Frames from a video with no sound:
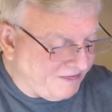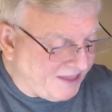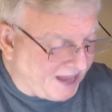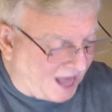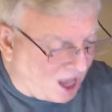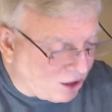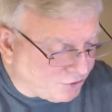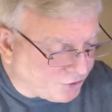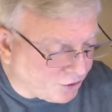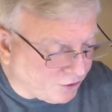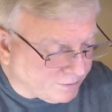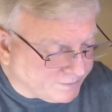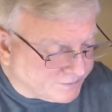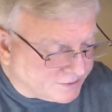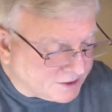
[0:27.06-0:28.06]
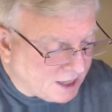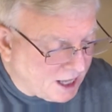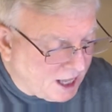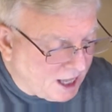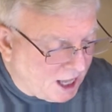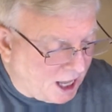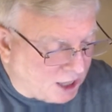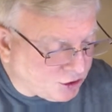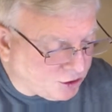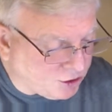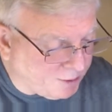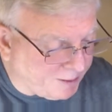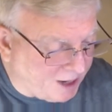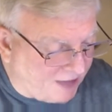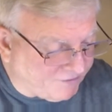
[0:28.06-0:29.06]
The elder unto the
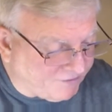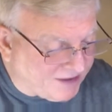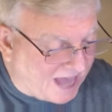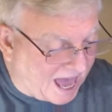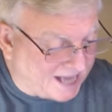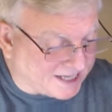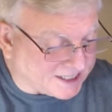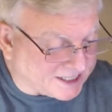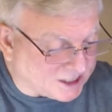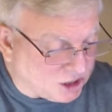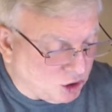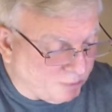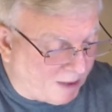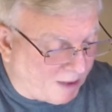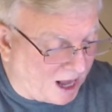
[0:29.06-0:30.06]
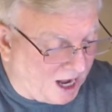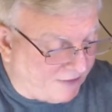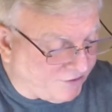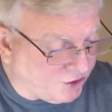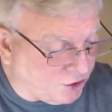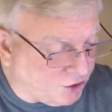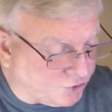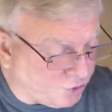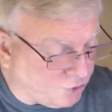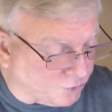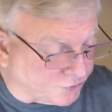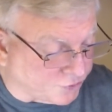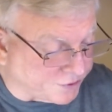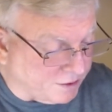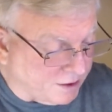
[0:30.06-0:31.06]
beloved Gaius, whom I love in the
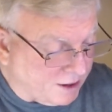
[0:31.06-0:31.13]
truth.